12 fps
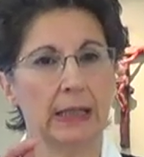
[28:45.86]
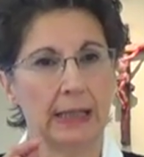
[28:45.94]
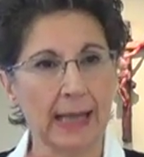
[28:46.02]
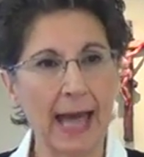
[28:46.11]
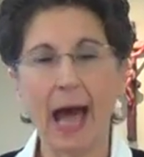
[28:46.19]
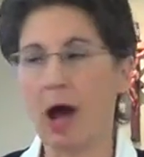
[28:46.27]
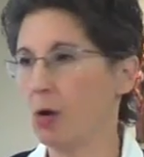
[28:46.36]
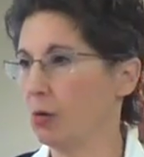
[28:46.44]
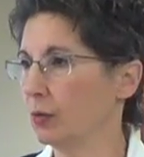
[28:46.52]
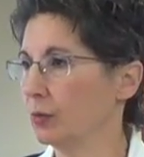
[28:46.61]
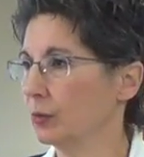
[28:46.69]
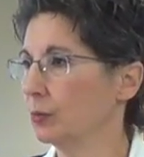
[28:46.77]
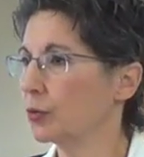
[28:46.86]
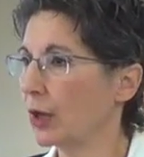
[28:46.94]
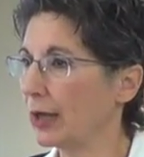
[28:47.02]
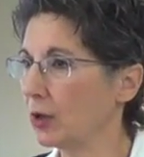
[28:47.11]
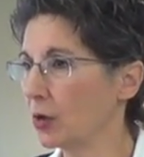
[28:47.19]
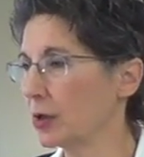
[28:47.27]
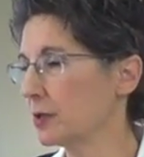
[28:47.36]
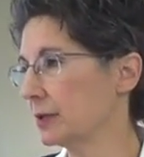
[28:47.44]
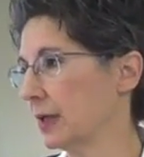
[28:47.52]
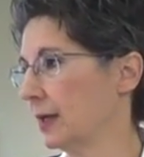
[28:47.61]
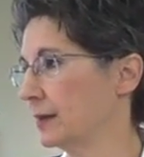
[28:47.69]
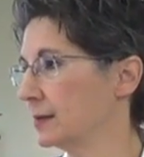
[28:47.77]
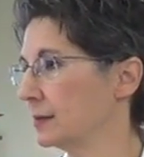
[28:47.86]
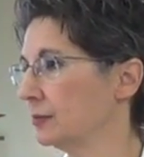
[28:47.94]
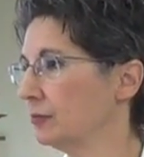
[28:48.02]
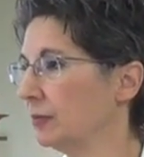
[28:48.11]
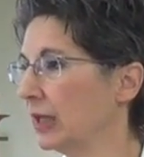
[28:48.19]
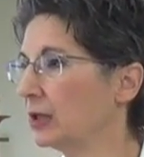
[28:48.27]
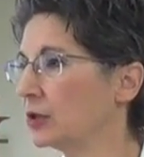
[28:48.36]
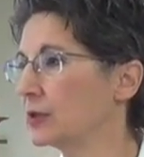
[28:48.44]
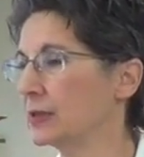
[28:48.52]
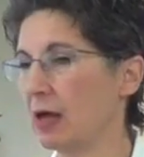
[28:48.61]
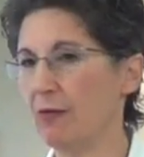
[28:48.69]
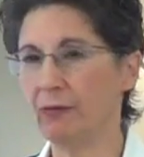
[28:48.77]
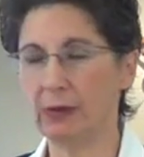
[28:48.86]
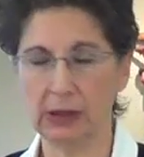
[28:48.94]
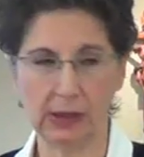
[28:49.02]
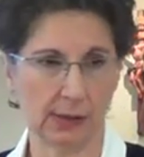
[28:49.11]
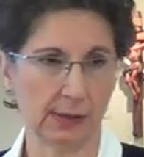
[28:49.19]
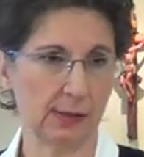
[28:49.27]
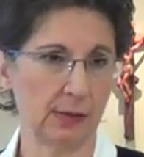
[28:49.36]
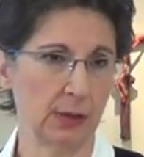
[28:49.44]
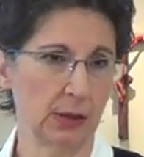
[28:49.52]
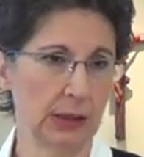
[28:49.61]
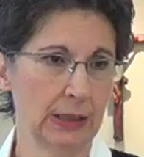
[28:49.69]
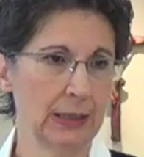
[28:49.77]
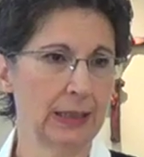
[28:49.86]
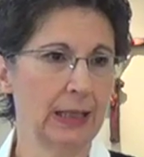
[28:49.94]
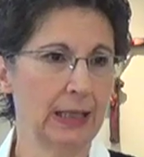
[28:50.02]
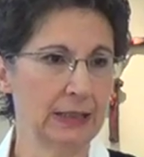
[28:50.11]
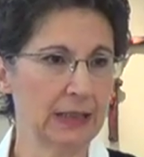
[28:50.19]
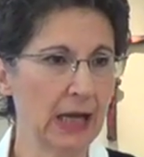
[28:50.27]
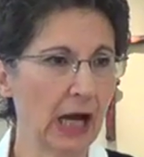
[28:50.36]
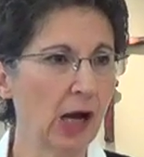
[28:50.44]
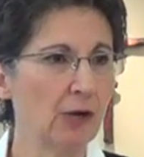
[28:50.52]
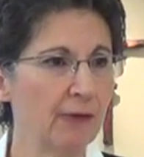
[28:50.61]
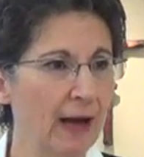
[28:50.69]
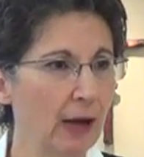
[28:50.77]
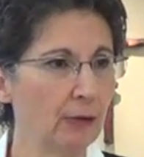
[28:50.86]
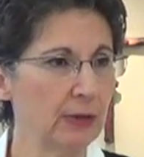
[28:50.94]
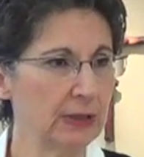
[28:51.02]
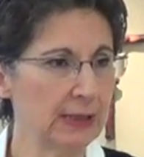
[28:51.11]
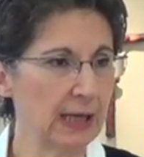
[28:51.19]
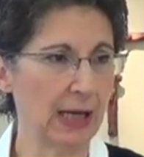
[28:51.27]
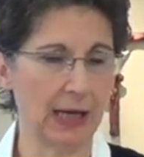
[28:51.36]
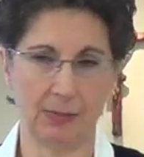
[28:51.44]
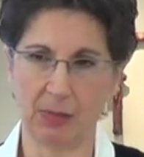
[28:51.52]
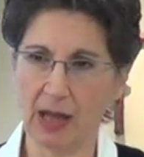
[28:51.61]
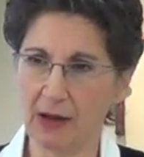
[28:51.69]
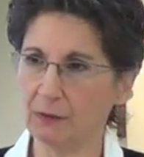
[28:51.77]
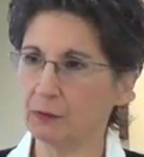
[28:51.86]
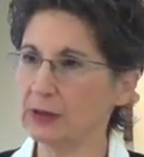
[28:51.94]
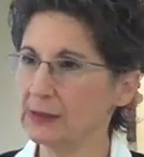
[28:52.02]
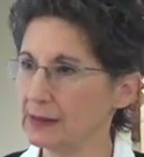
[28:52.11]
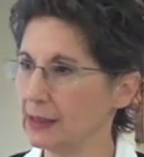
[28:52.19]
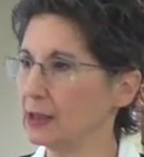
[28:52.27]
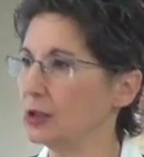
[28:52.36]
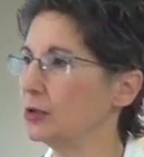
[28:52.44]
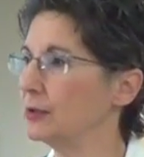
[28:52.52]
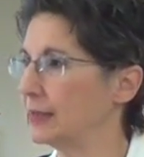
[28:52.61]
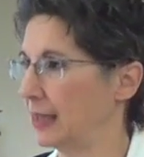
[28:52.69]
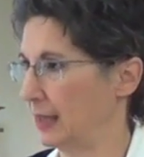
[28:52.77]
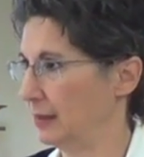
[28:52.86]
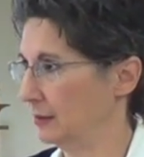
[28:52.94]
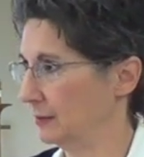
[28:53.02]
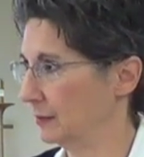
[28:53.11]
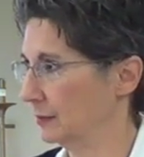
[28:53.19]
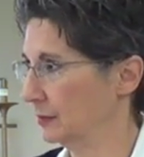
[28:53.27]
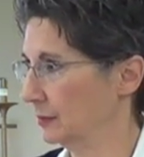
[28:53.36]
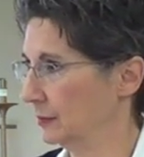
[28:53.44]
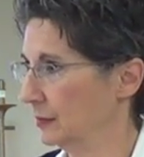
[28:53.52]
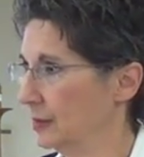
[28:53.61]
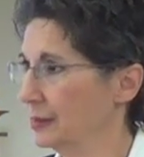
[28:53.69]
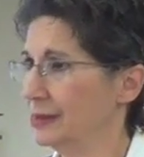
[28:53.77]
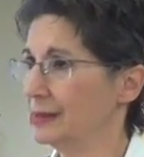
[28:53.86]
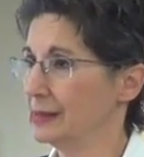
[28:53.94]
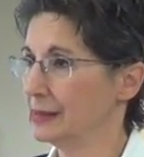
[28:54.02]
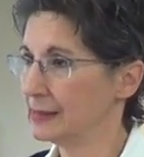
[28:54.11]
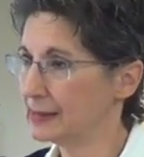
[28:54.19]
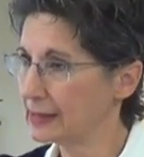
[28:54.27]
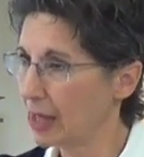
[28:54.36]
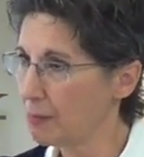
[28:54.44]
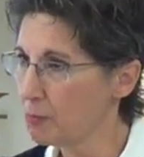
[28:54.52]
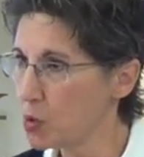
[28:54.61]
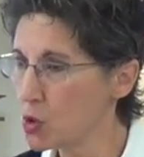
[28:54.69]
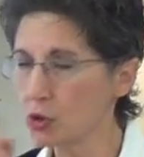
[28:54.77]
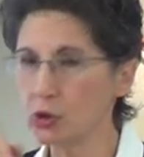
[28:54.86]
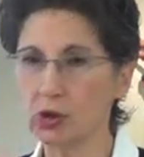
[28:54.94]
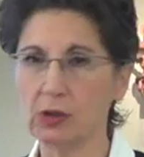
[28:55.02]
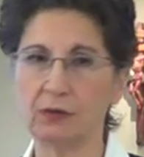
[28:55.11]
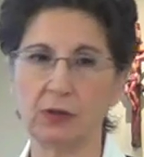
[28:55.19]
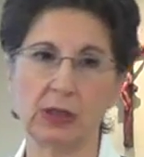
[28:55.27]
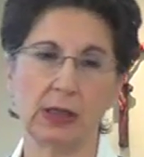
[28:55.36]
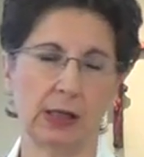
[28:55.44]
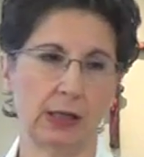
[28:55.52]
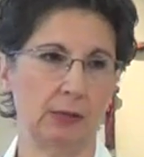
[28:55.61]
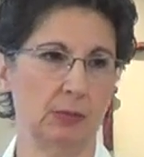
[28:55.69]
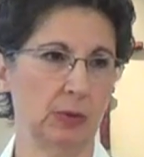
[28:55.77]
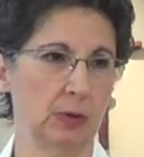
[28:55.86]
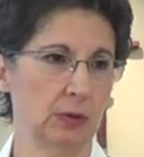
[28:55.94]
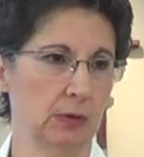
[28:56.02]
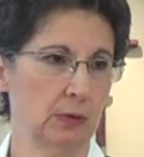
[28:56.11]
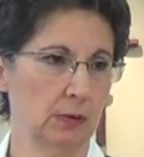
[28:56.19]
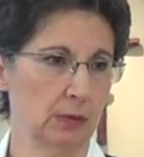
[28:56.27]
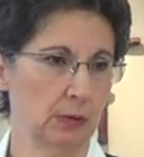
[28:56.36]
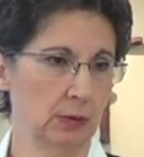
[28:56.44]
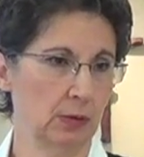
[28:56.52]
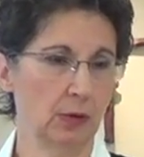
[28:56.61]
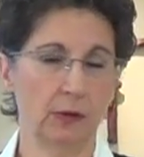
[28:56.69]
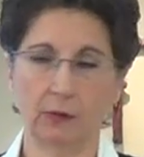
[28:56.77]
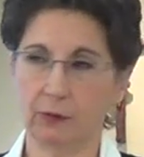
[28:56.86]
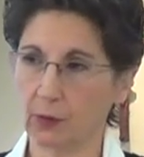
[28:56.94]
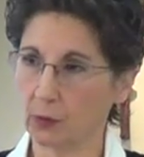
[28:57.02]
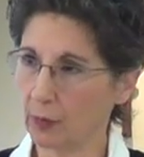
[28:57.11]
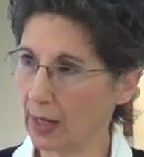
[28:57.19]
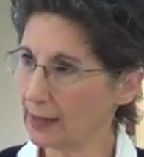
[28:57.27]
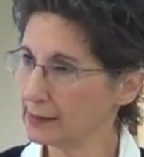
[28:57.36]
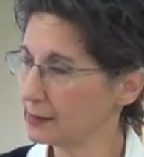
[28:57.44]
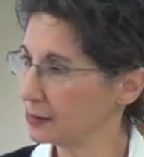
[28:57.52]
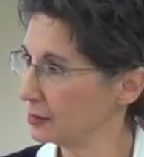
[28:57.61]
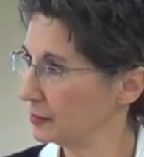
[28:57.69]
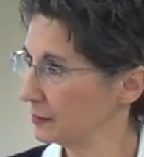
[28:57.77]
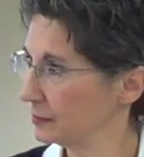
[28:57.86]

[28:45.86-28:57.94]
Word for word: Now, prioritize. Make yourself a list and carve out the time every single day. Some portion of time for rest,